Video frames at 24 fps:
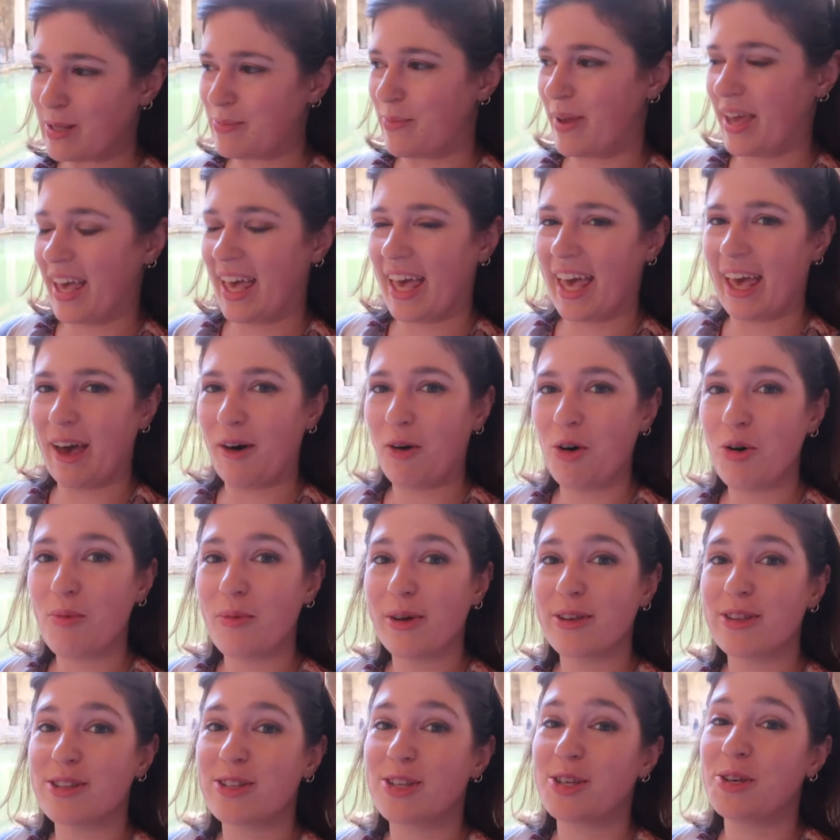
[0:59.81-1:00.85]
being here
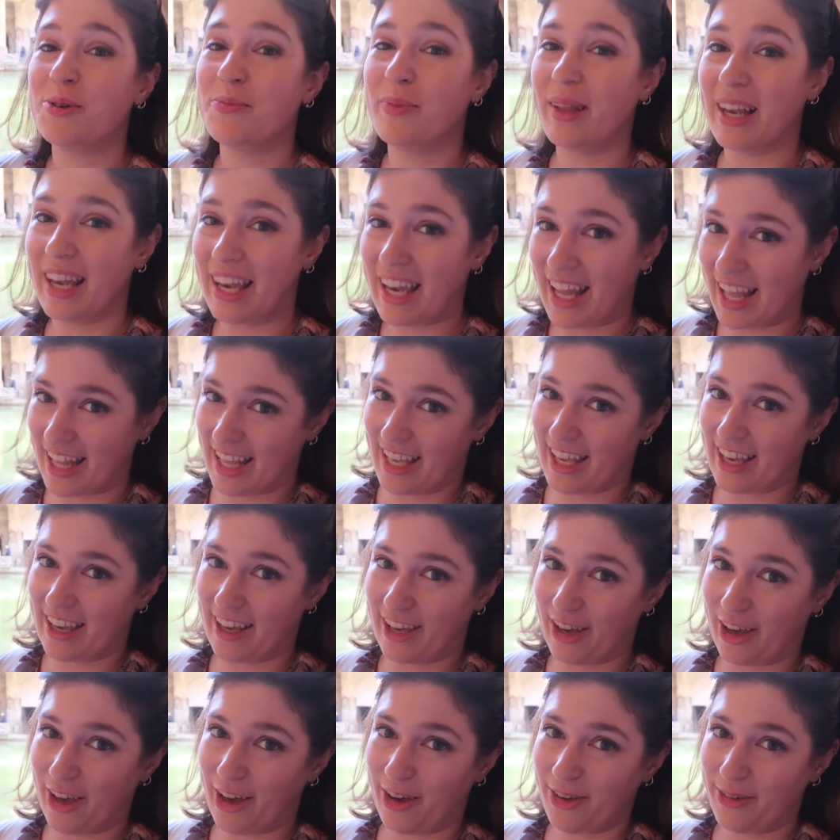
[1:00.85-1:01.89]
almost 2 millennia
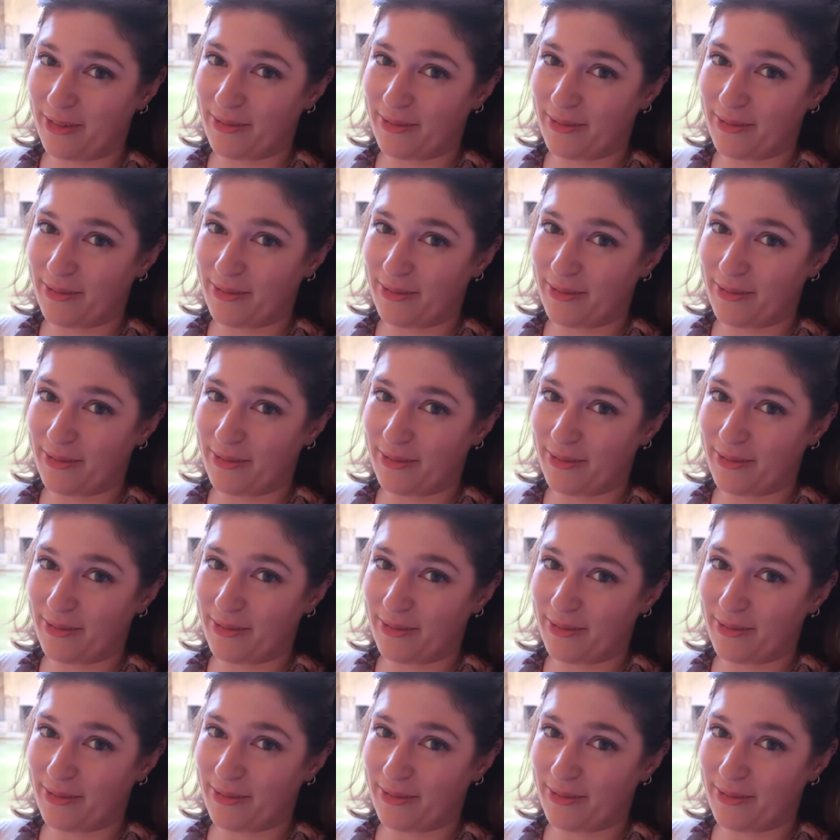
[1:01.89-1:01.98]
ago.